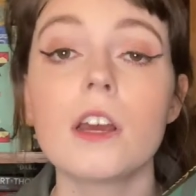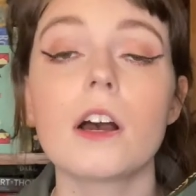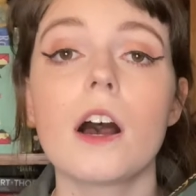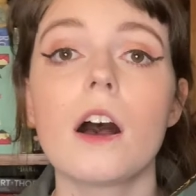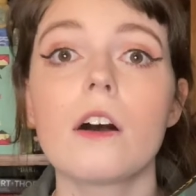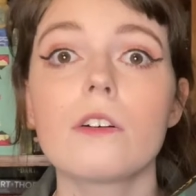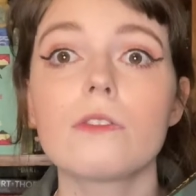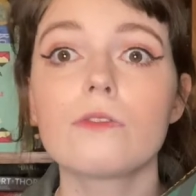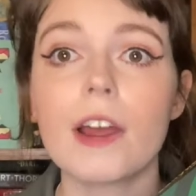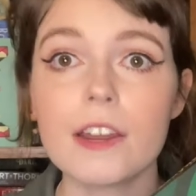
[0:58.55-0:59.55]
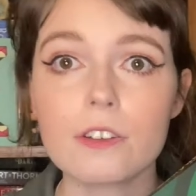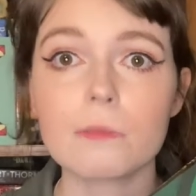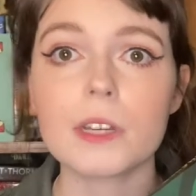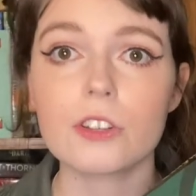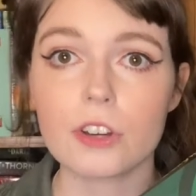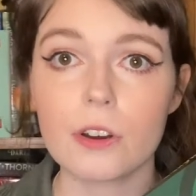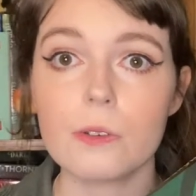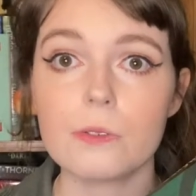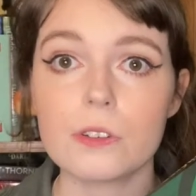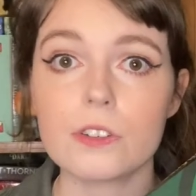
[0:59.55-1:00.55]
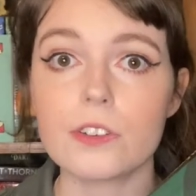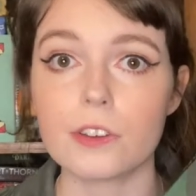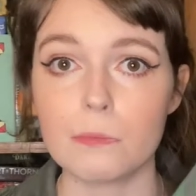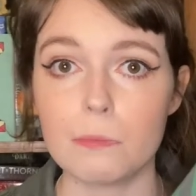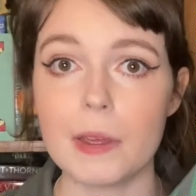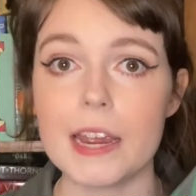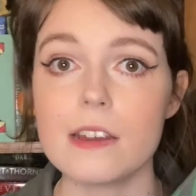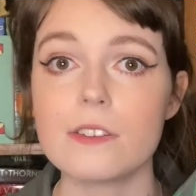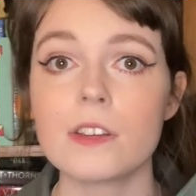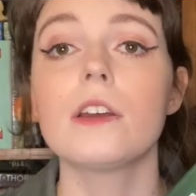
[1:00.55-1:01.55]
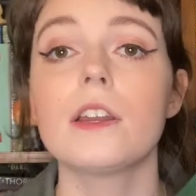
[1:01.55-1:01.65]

are randomly chosen to compete